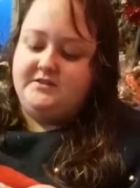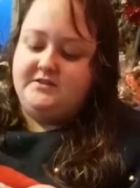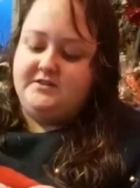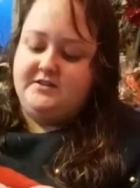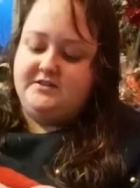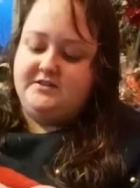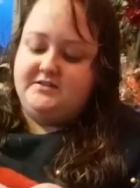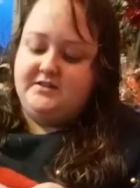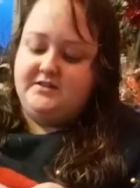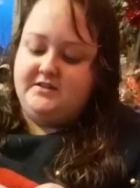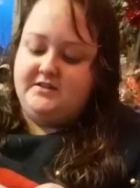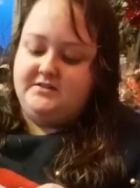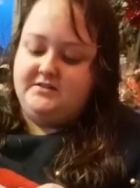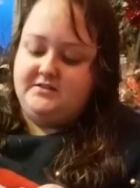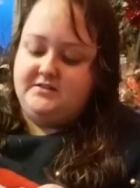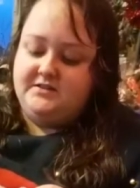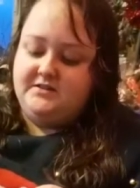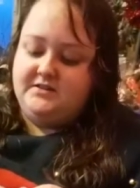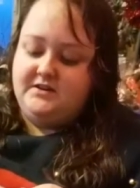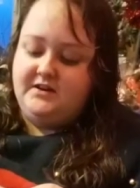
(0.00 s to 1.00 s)
So this
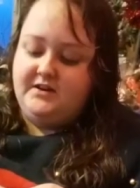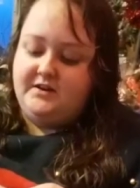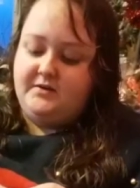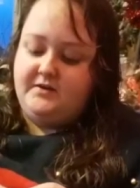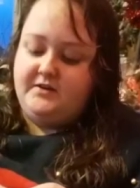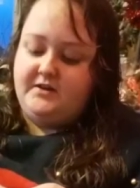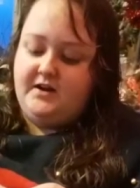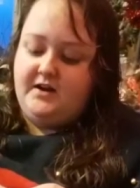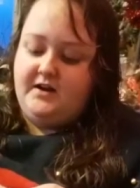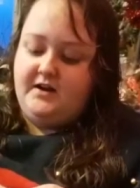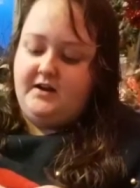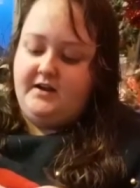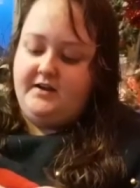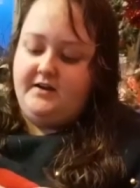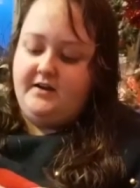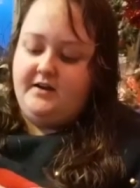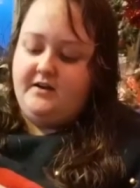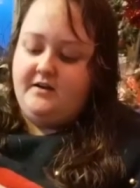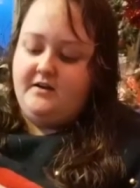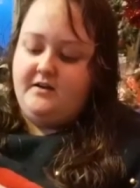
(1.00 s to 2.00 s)
is the liquid
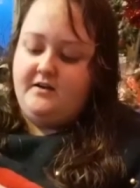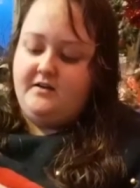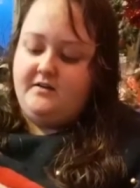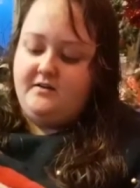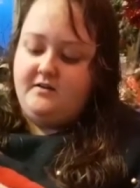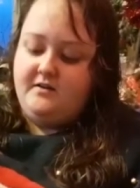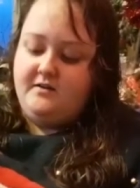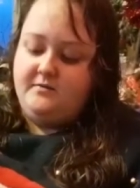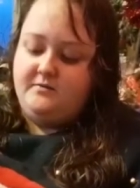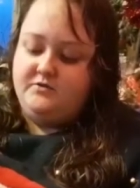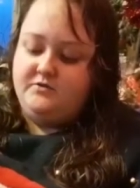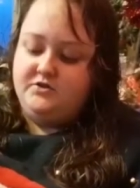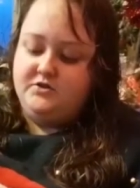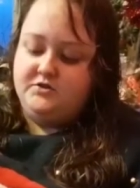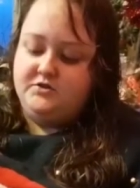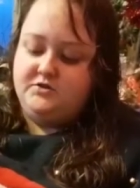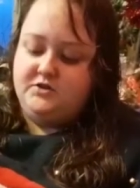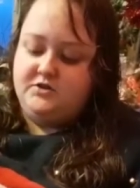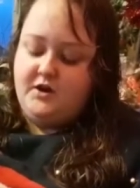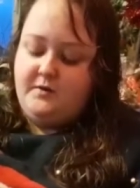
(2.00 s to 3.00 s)
eyeliner, and I will
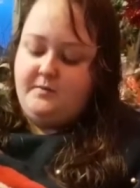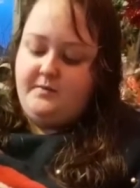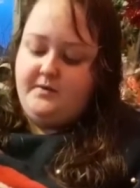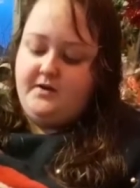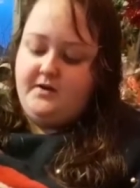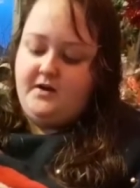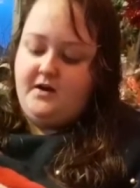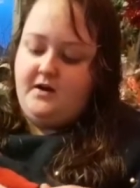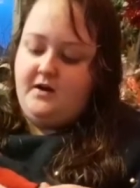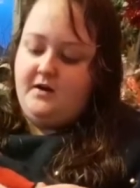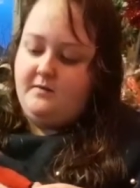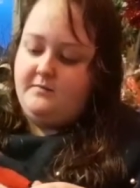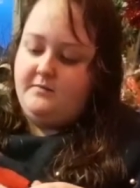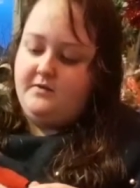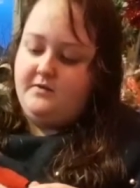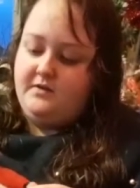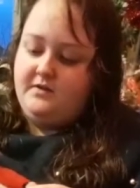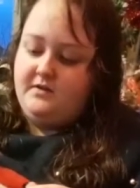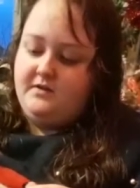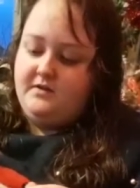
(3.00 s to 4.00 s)
just open it up.
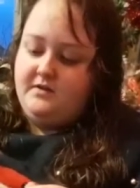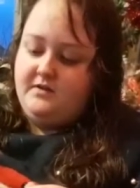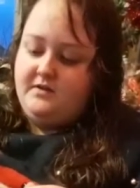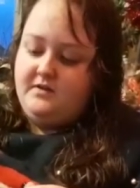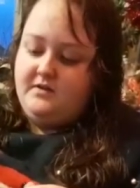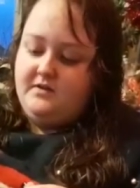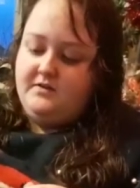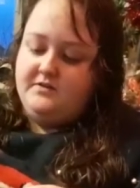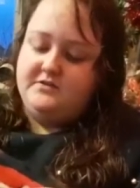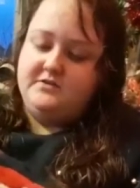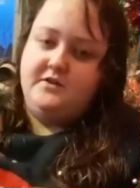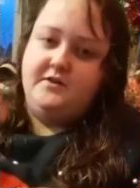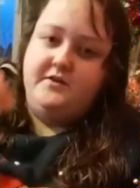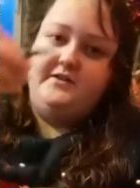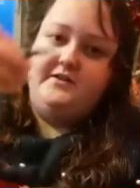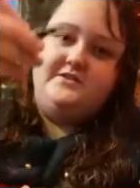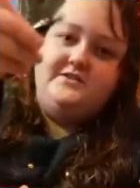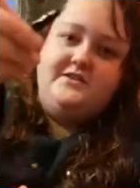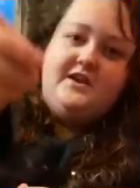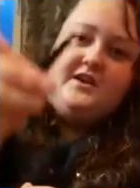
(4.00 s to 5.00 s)
So
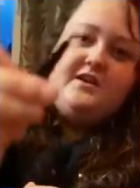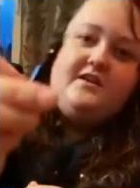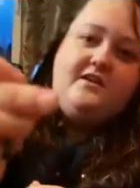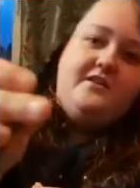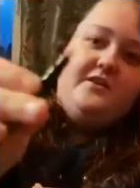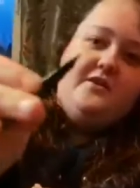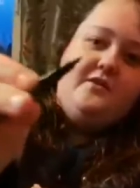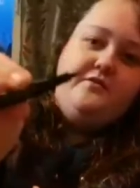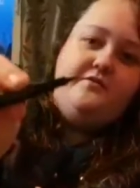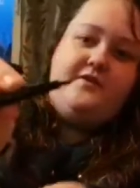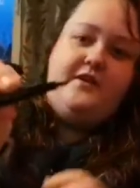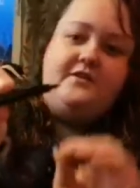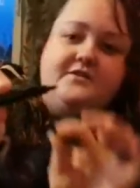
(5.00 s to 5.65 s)
it's like a little